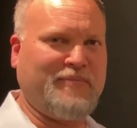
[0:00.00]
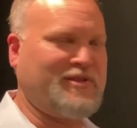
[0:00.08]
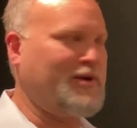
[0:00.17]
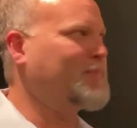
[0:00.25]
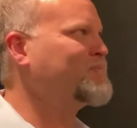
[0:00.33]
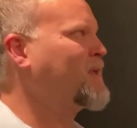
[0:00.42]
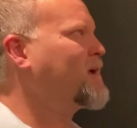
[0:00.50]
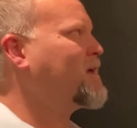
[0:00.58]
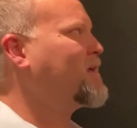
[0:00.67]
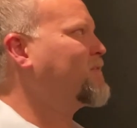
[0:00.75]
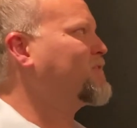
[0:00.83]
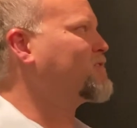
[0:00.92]
So
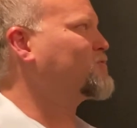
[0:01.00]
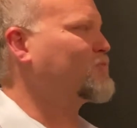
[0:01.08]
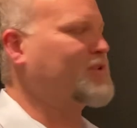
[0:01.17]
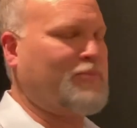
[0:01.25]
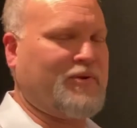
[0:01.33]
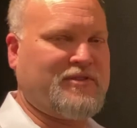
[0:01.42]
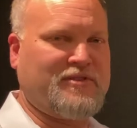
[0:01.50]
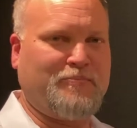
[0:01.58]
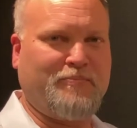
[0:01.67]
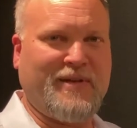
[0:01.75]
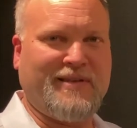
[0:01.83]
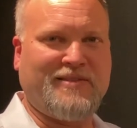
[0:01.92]
that's really what this
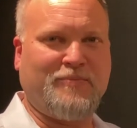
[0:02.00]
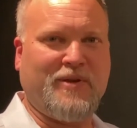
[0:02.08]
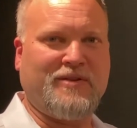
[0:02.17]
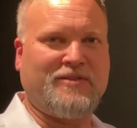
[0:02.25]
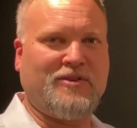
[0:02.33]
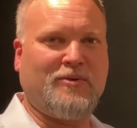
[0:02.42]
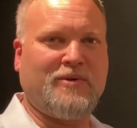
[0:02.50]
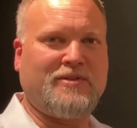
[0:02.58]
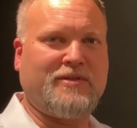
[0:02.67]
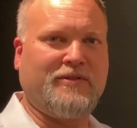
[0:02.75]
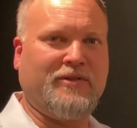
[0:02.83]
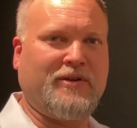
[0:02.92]
piece speaks to,
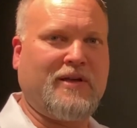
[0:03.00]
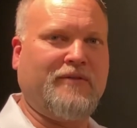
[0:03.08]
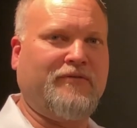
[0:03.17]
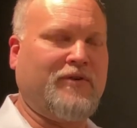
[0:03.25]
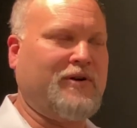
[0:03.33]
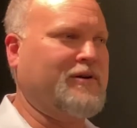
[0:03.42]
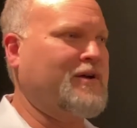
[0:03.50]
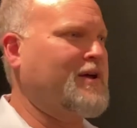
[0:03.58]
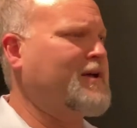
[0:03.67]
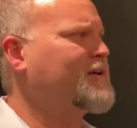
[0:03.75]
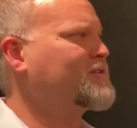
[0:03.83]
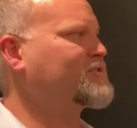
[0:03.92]
is looking for
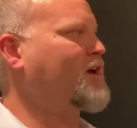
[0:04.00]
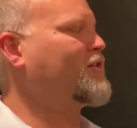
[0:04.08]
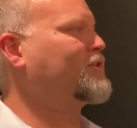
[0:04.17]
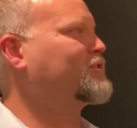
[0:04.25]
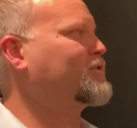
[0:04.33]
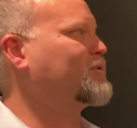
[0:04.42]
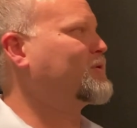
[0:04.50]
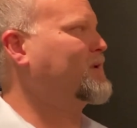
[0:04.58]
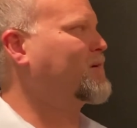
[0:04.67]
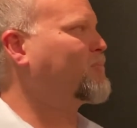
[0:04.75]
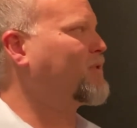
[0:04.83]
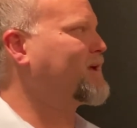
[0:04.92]
solitude
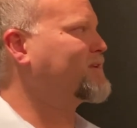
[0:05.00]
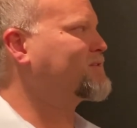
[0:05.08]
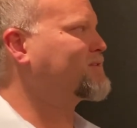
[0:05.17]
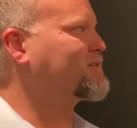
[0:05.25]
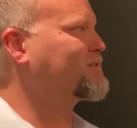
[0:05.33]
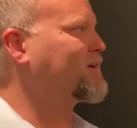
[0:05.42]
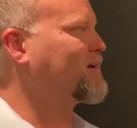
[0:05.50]
in a place,